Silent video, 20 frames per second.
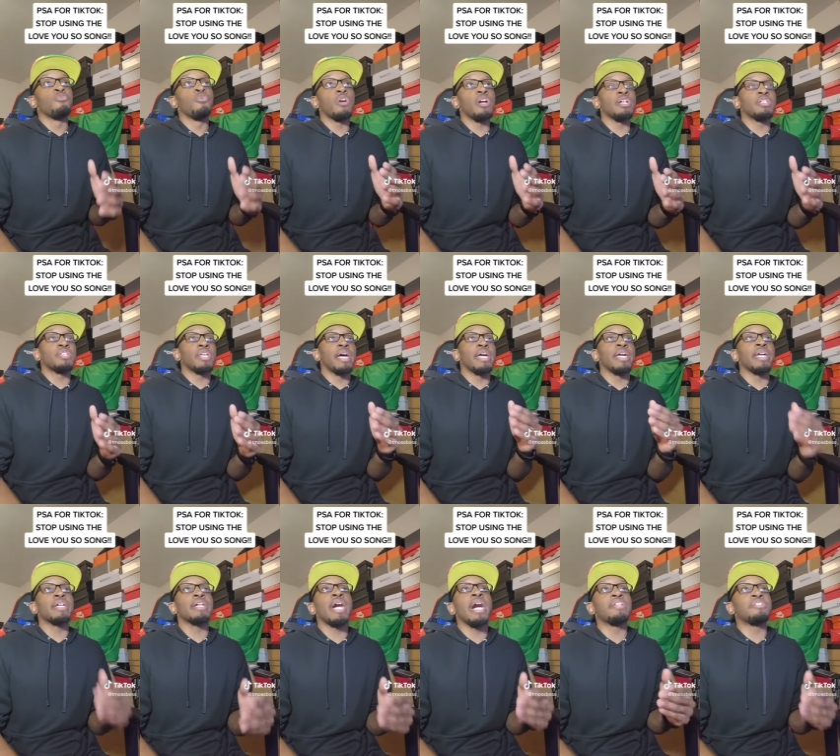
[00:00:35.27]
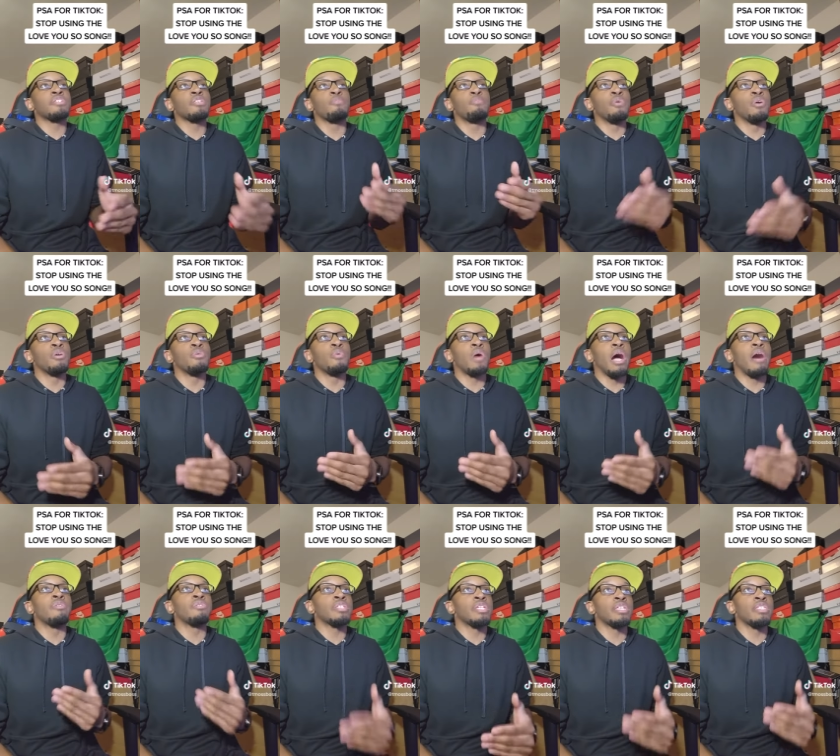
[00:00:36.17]
where it's like it got to the point where
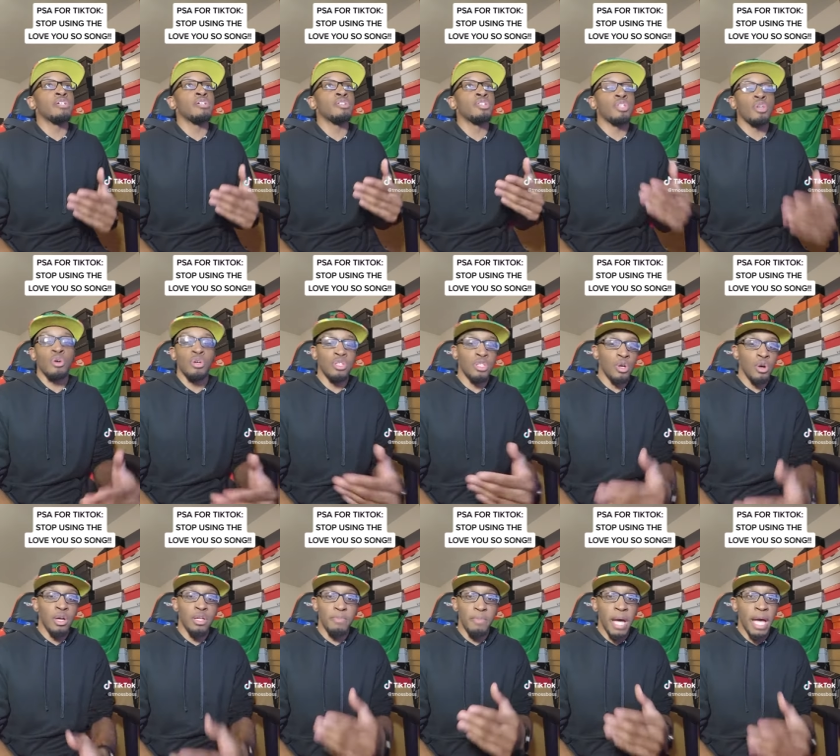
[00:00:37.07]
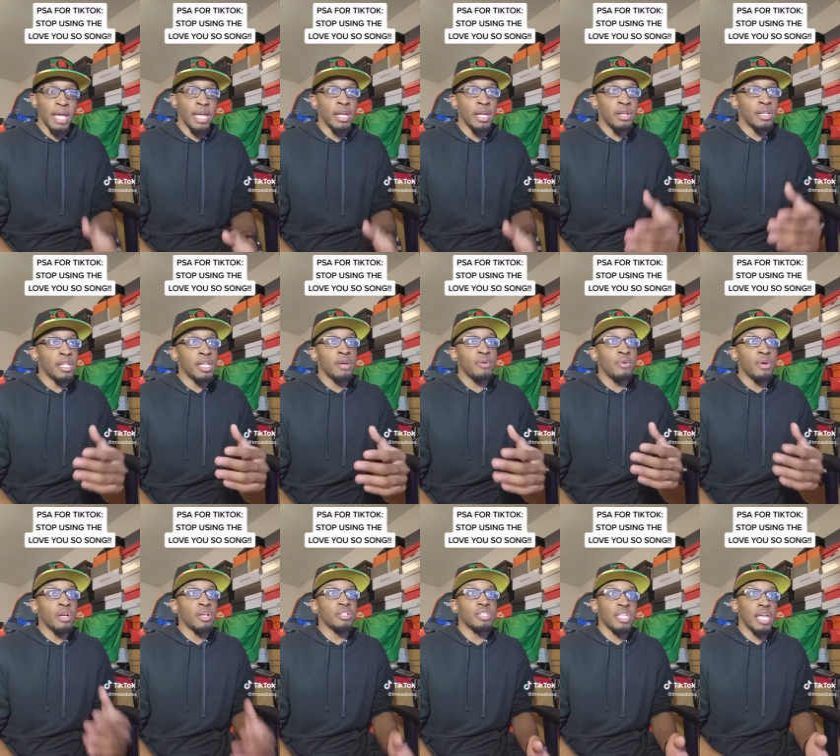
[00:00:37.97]
I was getting so annoyed by hearing it,
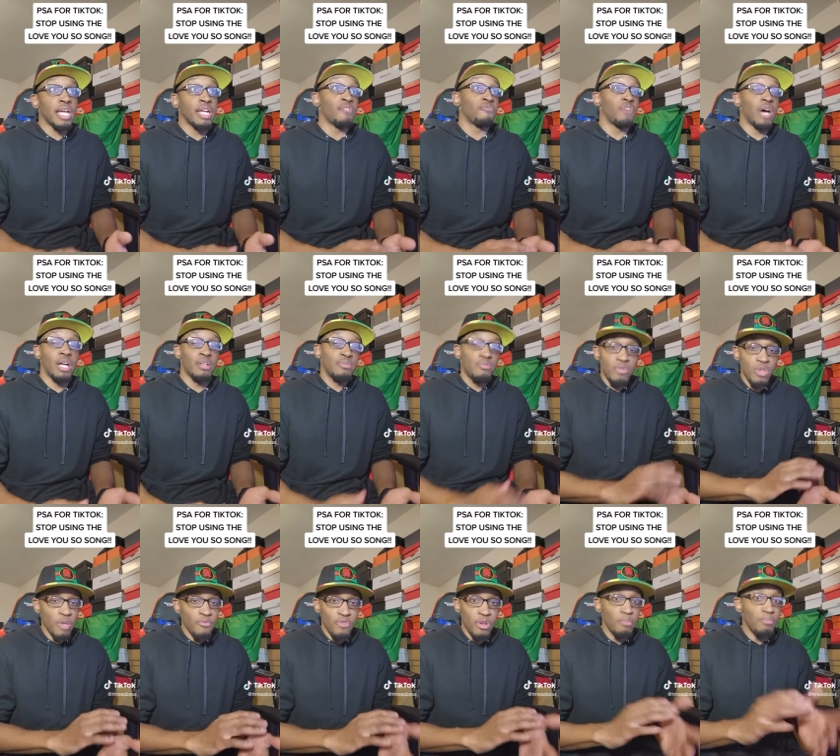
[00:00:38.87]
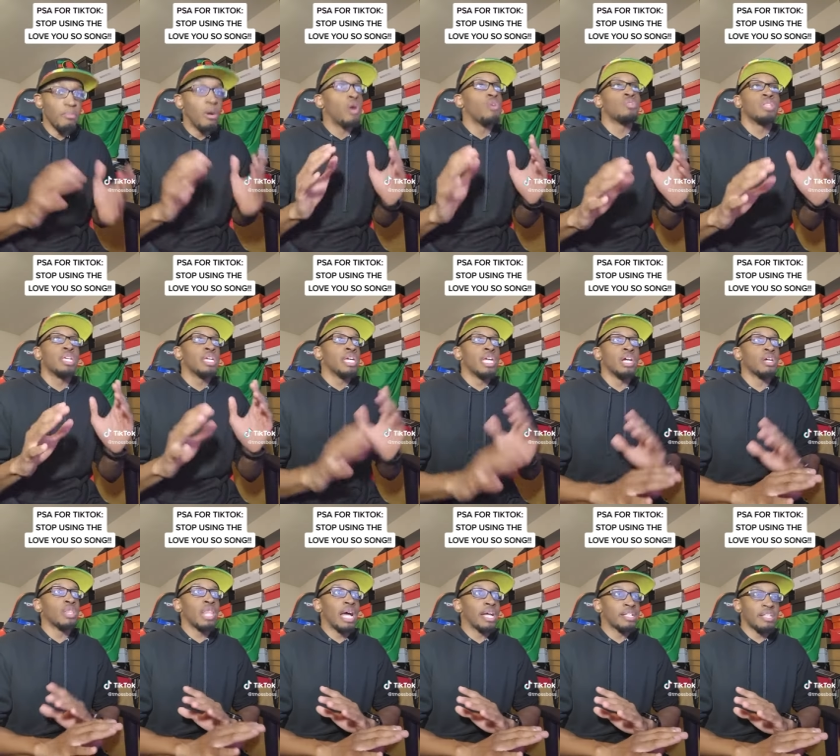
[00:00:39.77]
where it's like if I remotely
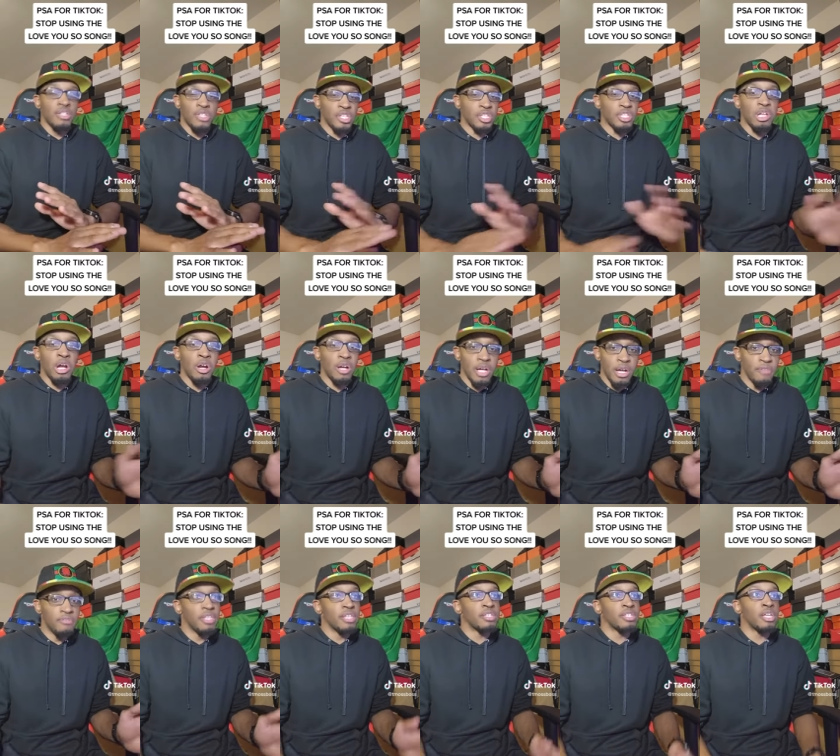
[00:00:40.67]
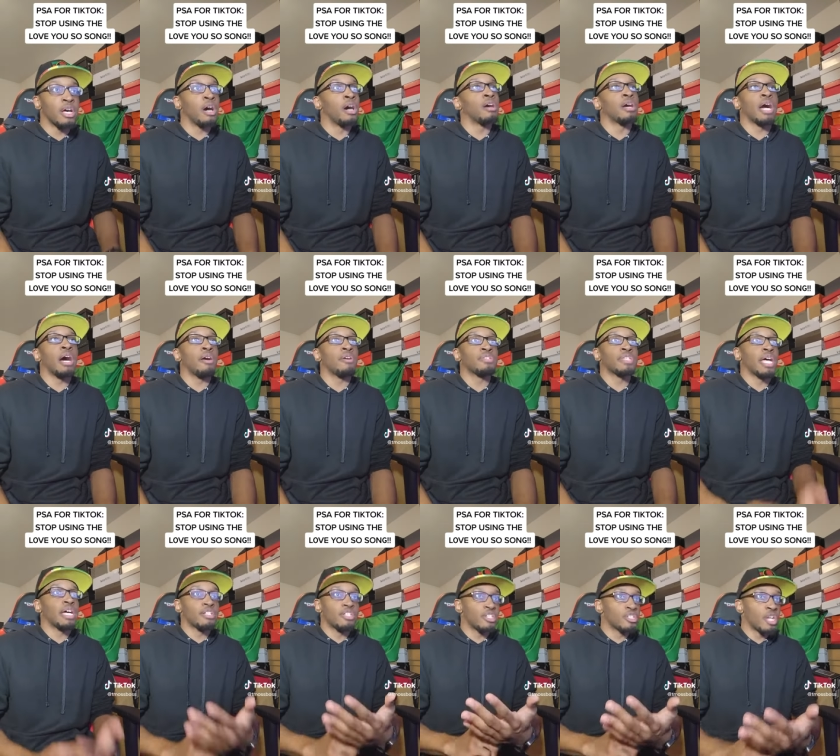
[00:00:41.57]
hear like the start of the song, I was
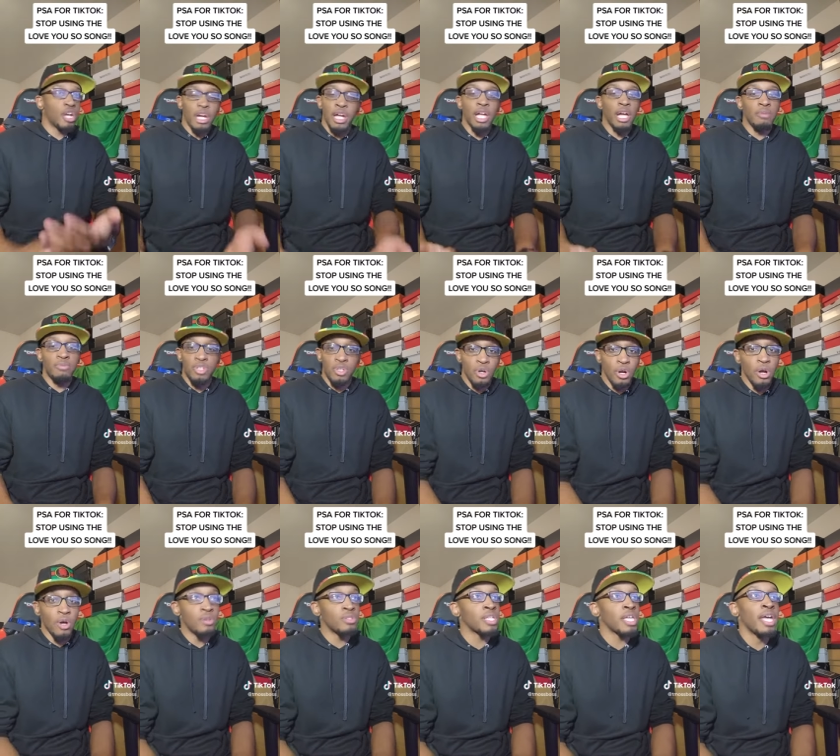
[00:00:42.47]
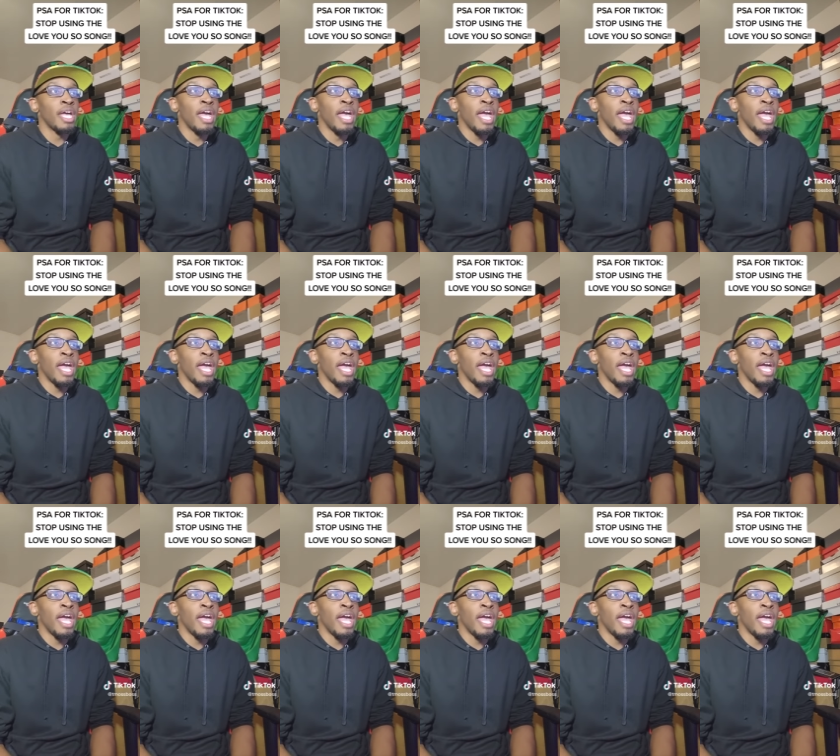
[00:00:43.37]
like, just hurry up, scrolls.